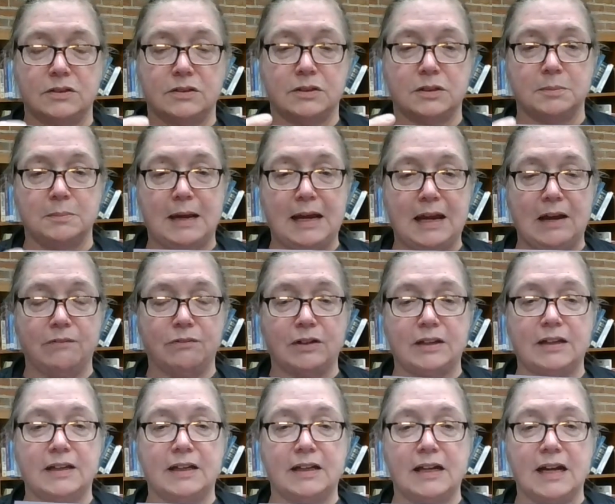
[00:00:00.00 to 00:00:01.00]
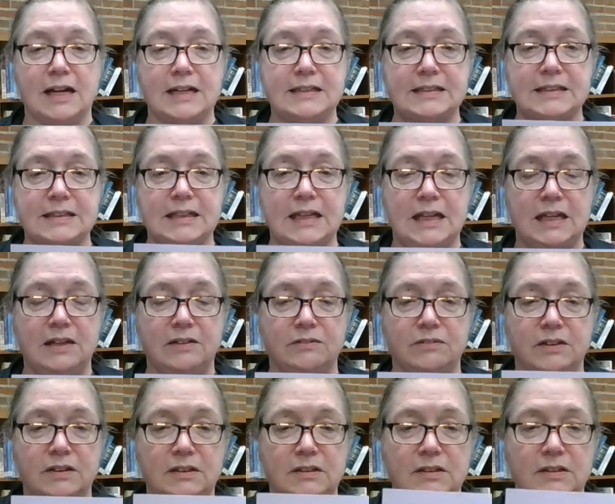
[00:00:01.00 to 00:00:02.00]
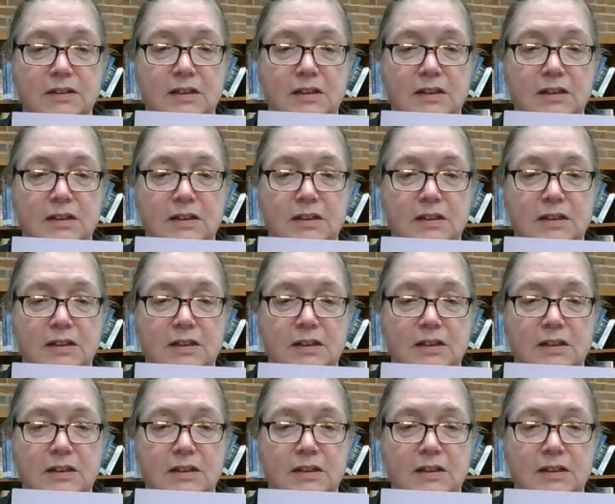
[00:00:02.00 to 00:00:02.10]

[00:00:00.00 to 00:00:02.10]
to make everything nice and even,